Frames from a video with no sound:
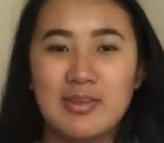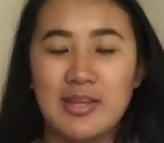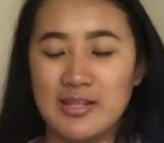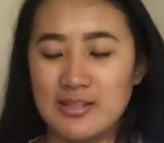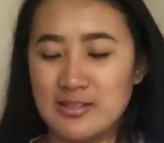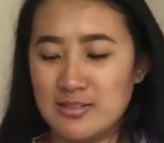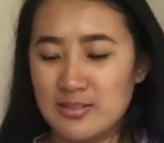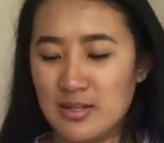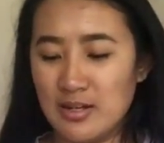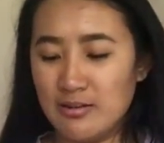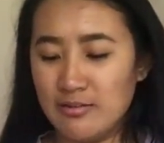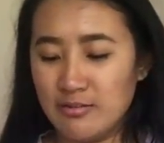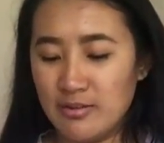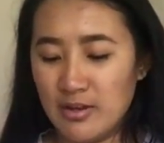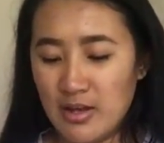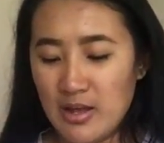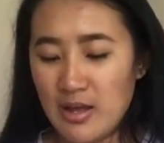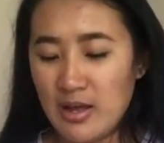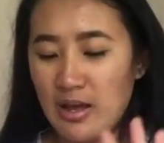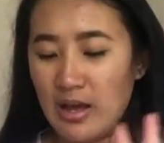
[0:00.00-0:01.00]
that stuff.
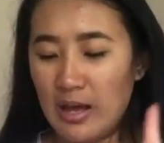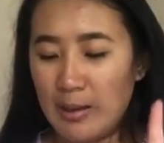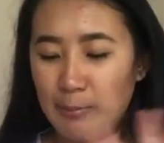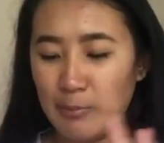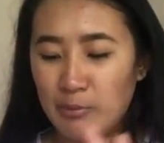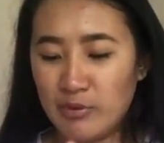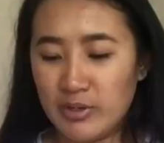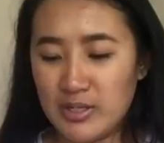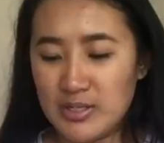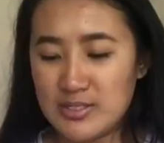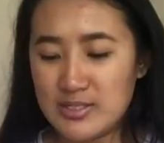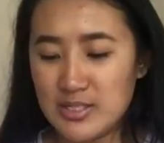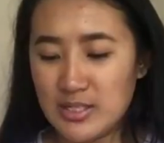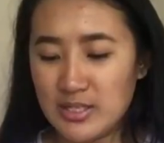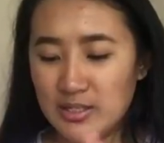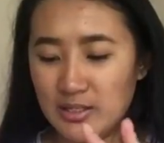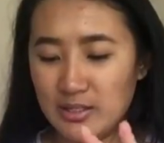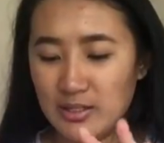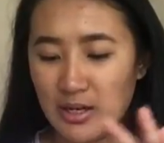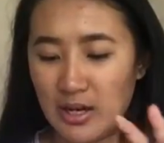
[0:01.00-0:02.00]
I'm already
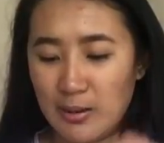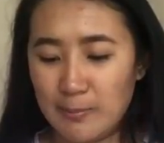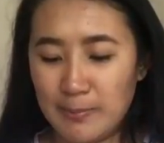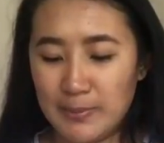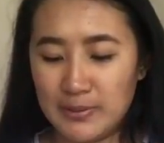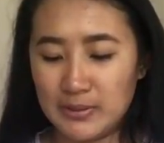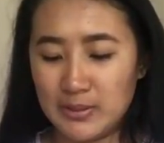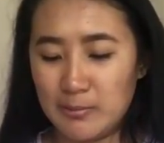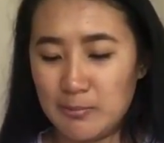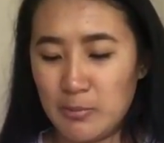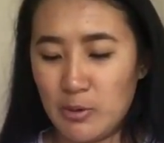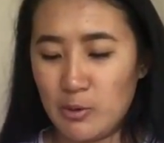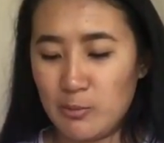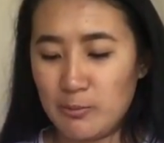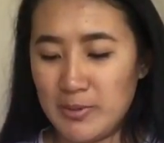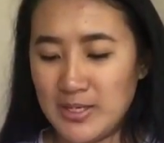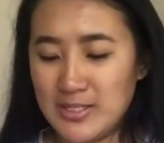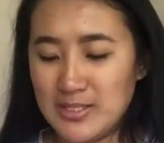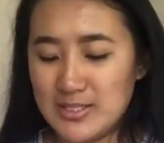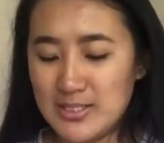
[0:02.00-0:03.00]
setting it up at the
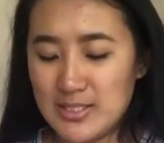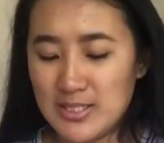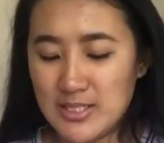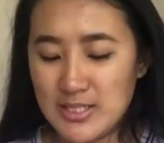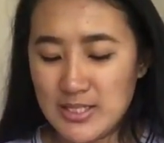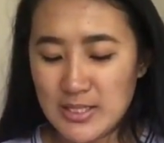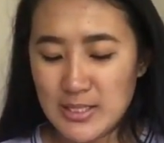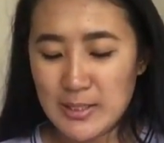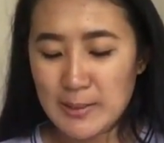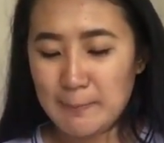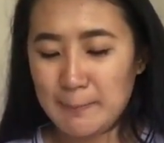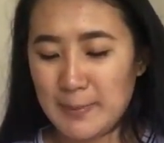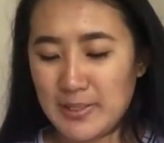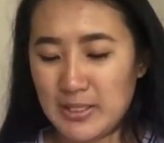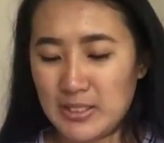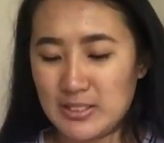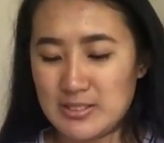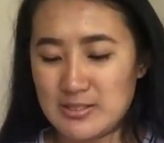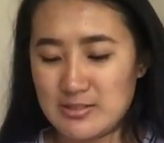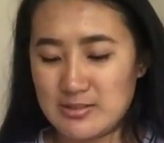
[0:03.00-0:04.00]
moment
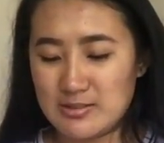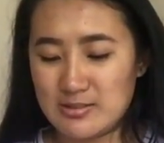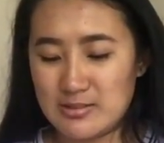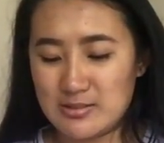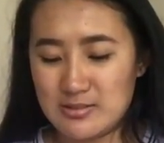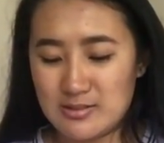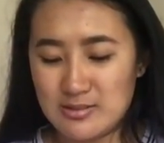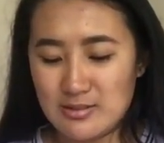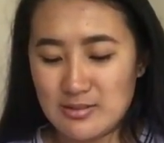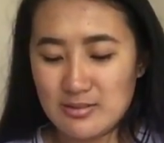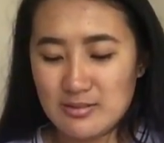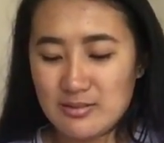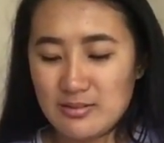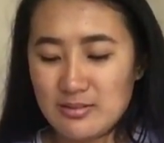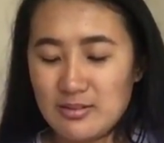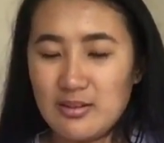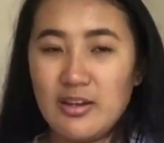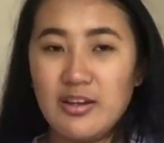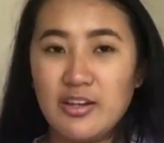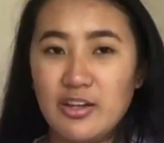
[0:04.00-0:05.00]
because
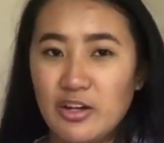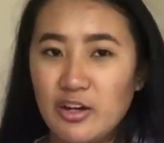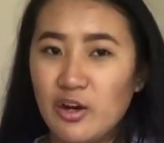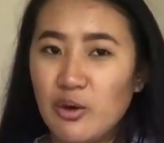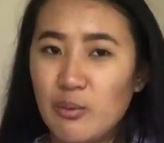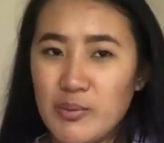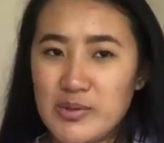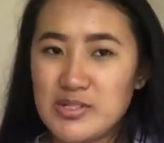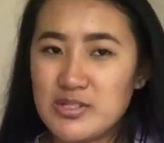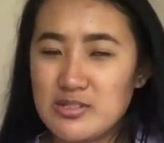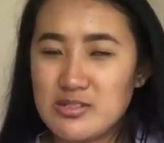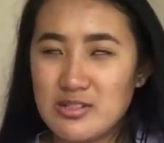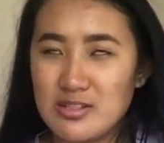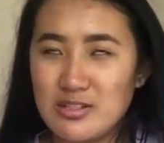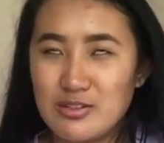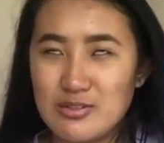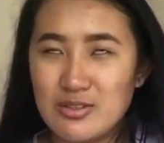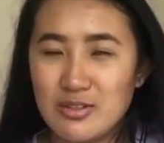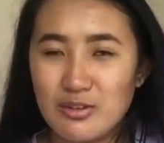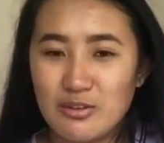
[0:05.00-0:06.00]
your girl wants to
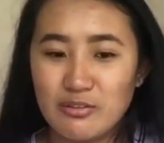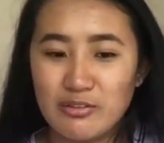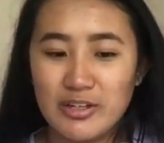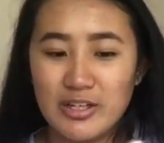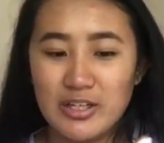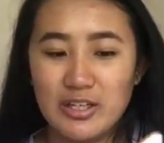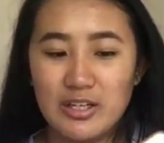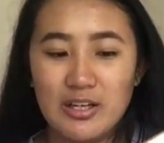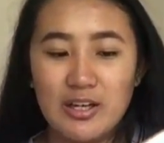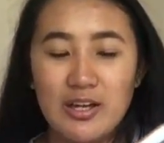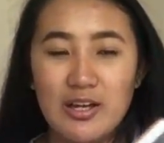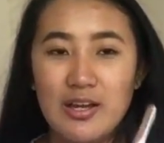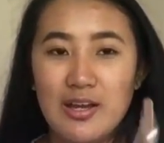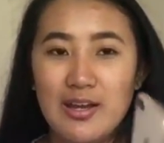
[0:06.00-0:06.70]
use it already.